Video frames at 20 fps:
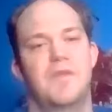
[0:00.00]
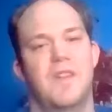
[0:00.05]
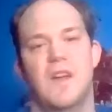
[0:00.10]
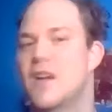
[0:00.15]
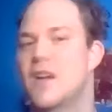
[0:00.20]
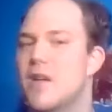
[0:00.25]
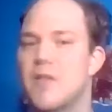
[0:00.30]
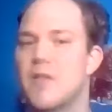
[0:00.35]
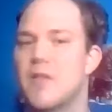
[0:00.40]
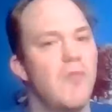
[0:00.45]

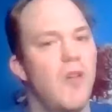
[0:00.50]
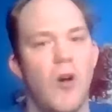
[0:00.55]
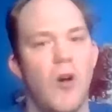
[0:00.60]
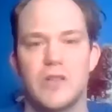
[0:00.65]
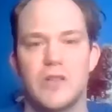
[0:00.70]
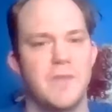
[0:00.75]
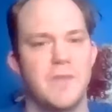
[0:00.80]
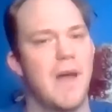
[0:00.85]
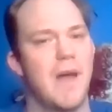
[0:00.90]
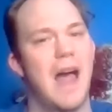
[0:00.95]
they're going to
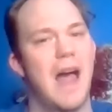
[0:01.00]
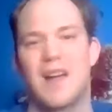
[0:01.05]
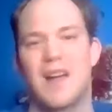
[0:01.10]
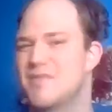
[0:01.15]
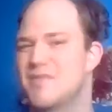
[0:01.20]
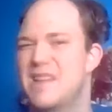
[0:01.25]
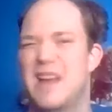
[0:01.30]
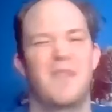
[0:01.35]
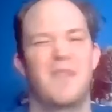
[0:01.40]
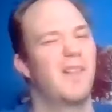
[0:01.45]
hold you back,
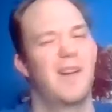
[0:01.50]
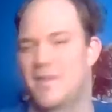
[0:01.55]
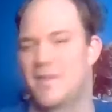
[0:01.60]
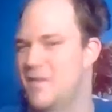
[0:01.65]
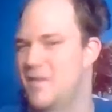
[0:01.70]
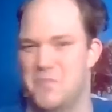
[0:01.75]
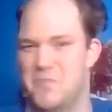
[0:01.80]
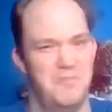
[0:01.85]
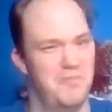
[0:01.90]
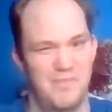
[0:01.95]
get rid
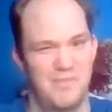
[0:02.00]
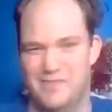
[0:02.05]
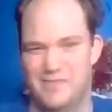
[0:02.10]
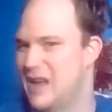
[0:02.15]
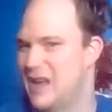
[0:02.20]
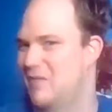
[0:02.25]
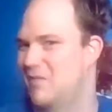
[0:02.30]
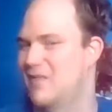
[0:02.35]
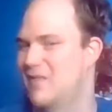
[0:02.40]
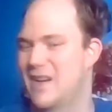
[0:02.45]
of them.
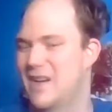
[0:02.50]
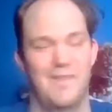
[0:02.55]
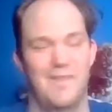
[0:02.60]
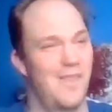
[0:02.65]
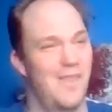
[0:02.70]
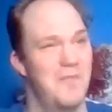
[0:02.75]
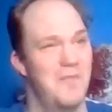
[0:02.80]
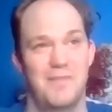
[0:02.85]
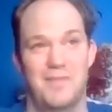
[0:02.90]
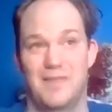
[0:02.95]
Get rid of
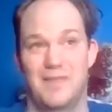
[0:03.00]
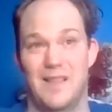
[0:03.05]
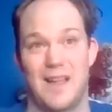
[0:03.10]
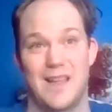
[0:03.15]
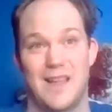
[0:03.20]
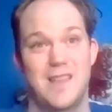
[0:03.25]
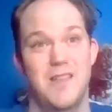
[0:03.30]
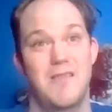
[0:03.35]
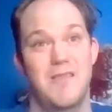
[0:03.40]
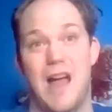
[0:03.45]
them.
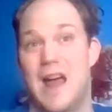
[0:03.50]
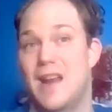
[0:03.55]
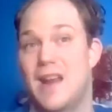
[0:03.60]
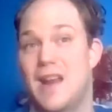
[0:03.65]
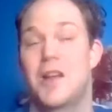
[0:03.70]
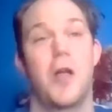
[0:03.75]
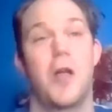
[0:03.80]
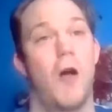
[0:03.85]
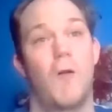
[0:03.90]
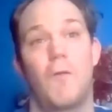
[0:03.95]
Like, you got
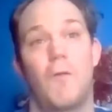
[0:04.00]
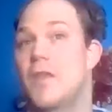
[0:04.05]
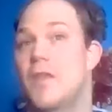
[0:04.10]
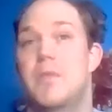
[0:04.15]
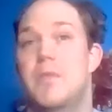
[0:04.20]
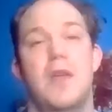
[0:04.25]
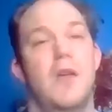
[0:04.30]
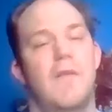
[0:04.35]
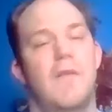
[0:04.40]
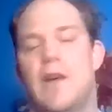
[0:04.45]
to go for
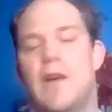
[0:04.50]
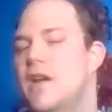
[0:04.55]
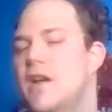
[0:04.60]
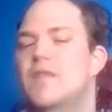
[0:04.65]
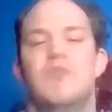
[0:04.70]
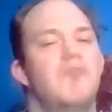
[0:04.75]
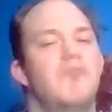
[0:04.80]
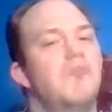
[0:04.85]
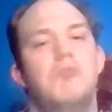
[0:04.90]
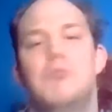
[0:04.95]
the people that are
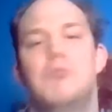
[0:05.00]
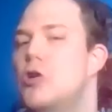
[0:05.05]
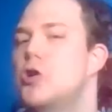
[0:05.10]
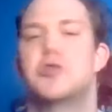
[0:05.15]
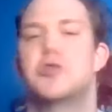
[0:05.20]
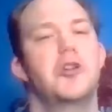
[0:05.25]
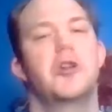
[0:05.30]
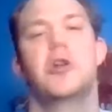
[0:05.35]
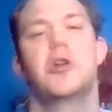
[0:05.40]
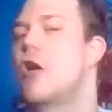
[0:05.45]
going to
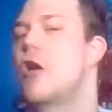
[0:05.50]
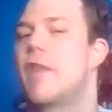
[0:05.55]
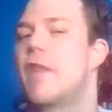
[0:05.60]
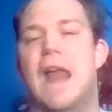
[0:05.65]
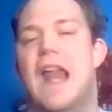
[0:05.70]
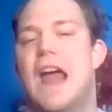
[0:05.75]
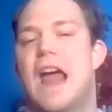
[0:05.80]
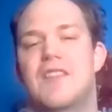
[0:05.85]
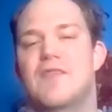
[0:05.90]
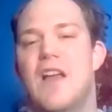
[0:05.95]
push you to go to
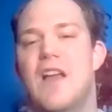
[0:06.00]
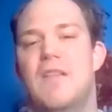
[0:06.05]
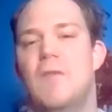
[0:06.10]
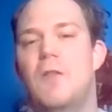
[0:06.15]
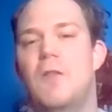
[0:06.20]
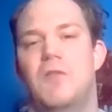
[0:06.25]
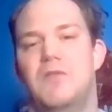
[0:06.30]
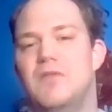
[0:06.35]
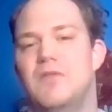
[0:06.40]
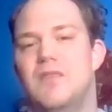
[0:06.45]
that next
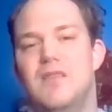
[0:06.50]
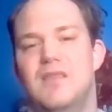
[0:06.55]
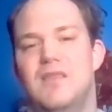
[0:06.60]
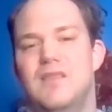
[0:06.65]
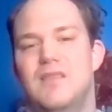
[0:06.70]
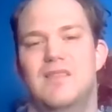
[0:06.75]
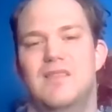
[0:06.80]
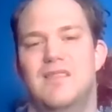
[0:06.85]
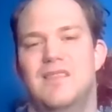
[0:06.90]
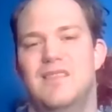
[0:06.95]
level.
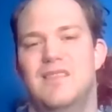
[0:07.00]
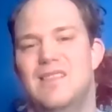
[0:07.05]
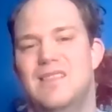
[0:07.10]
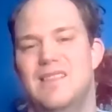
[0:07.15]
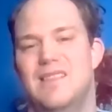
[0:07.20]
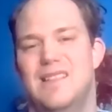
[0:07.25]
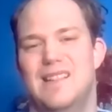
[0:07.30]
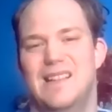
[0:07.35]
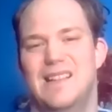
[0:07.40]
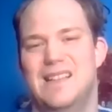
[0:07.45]

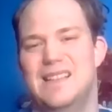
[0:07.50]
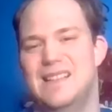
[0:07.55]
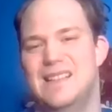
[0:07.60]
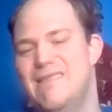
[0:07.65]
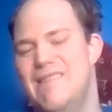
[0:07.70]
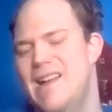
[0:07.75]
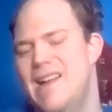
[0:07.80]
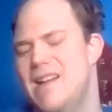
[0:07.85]
Mm-hmm.